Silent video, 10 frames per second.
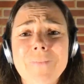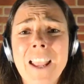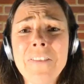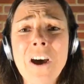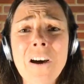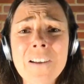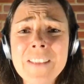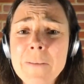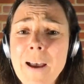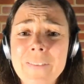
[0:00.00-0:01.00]
And the hard
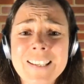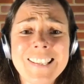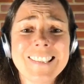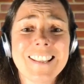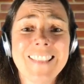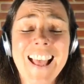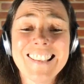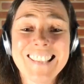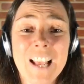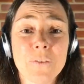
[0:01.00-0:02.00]
thing about this is that
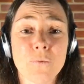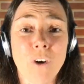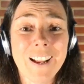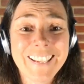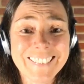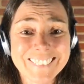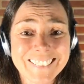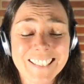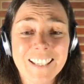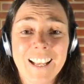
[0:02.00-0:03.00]
sounds right.
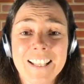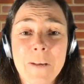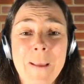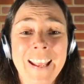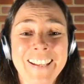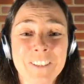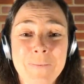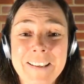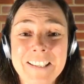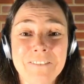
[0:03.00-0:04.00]
And that
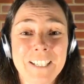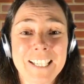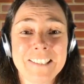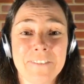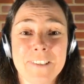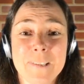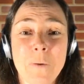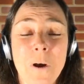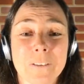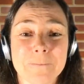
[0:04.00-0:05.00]
makes it really tough to
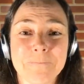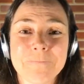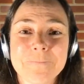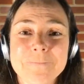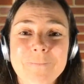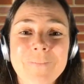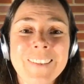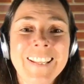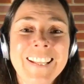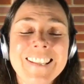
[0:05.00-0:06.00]
spot.
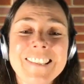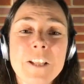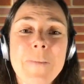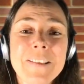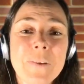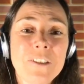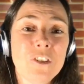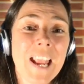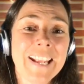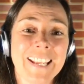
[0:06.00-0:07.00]
So the best way to
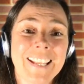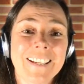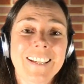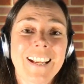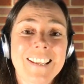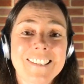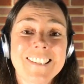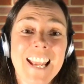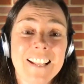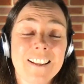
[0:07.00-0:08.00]
check it is to
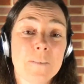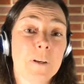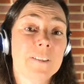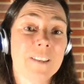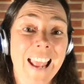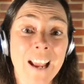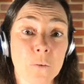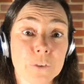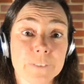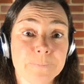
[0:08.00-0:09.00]
take the other person
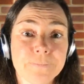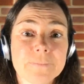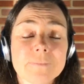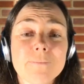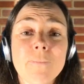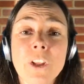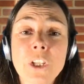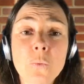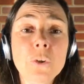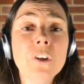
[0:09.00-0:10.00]
out.
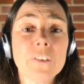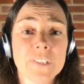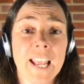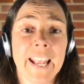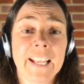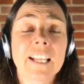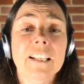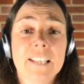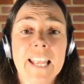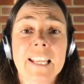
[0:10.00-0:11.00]
You would not say
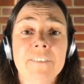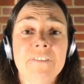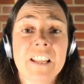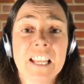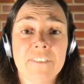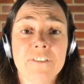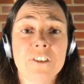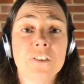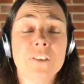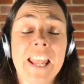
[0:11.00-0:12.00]
they gave the
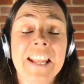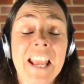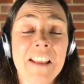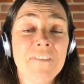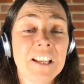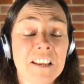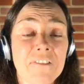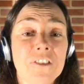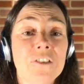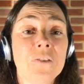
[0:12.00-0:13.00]

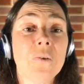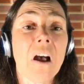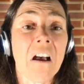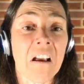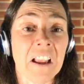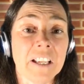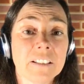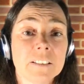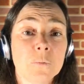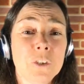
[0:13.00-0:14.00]
gift to I.
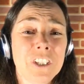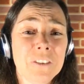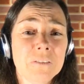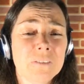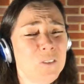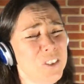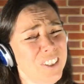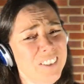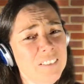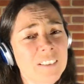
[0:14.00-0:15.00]
Would
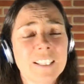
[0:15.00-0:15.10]
you?